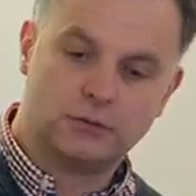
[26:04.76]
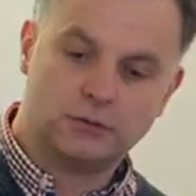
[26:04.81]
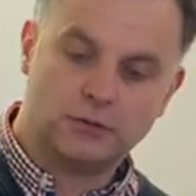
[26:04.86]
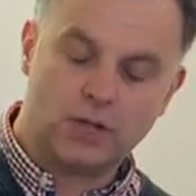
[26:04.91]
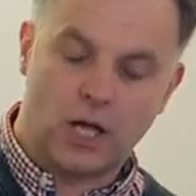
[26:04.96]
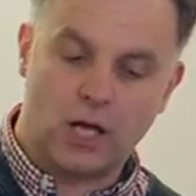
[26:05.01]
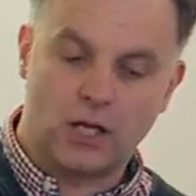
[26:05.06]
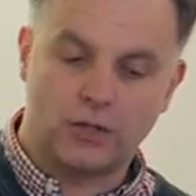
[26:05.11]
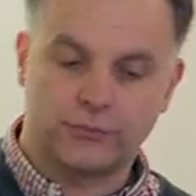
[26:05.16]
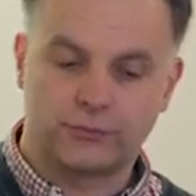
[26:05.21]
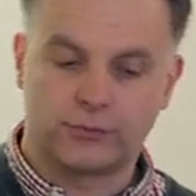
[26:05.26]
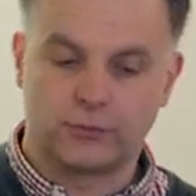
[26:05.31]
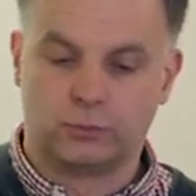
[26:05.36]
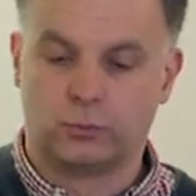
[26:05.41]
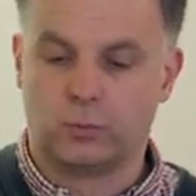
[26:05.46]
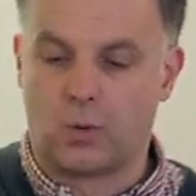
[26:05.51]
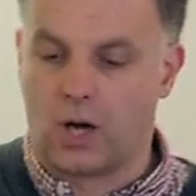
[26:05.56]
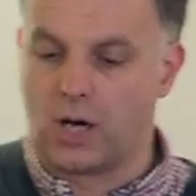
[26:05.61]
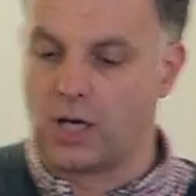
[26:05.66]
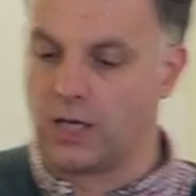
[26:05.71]
last a
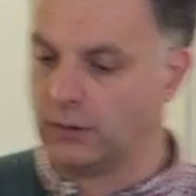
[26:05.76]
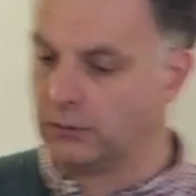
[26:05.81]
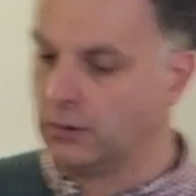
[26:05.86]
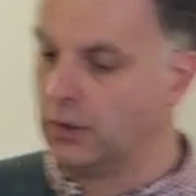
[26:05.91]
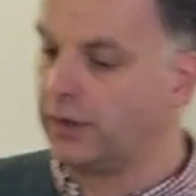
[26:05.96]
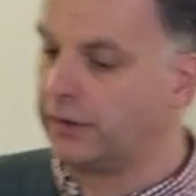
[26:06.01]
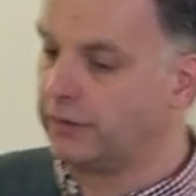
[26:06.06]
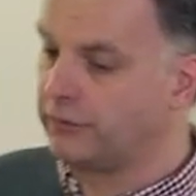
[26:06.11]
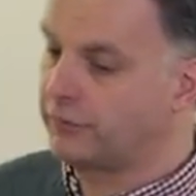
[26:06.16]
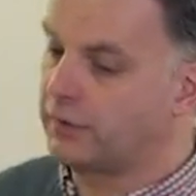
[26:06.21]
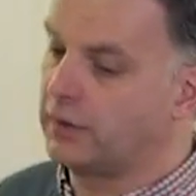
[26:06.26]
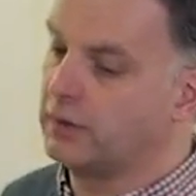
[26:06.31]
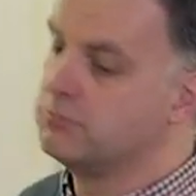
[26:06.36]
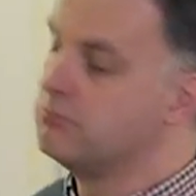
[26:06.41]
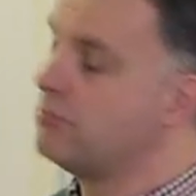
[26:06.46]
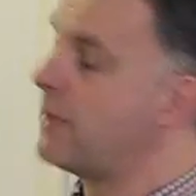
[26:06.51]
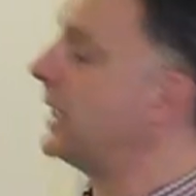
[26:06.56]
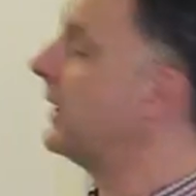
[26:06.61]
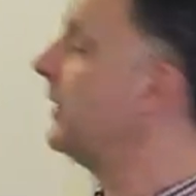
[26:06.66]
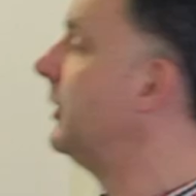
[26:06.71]
while and it's going to
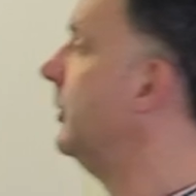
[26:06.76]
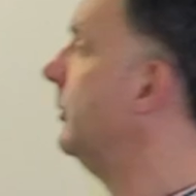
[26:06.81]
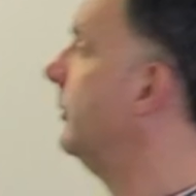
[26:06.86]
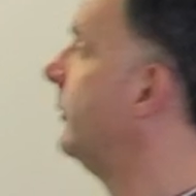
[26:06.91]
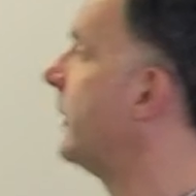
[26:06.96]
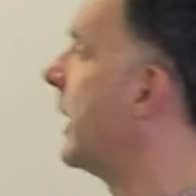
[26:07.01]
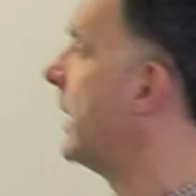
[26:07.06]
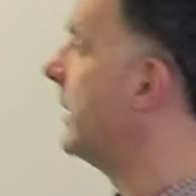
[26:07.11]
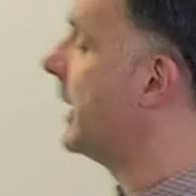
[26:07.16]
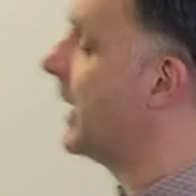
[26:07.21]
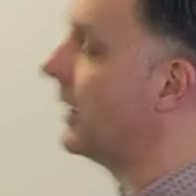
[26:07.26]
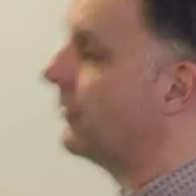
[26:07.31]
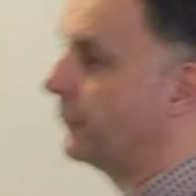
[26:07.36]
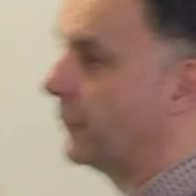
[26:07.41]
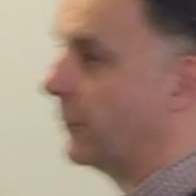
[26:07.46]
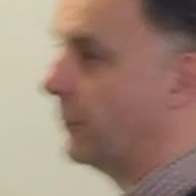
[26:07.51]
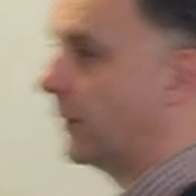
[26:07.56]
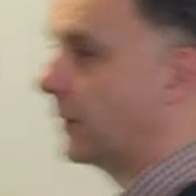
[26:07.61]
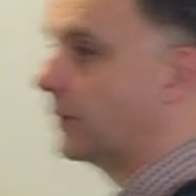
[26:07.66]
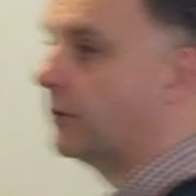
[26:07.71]
make you stand out
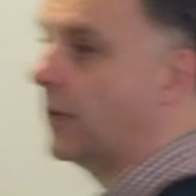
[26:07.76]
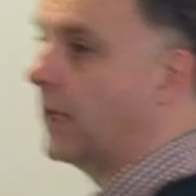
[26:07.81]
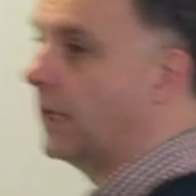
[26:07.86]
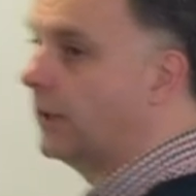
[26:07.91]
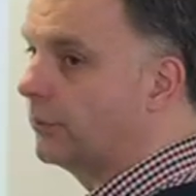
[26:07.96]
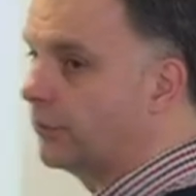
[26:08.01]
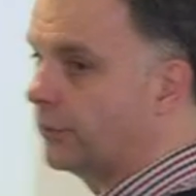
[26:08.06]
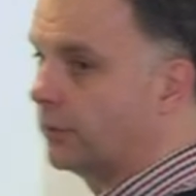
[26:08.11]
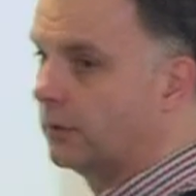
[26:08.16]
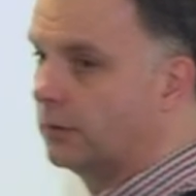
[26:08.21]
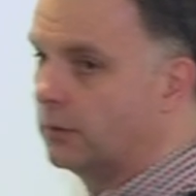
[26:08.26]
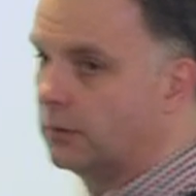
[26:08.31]
from the crowd.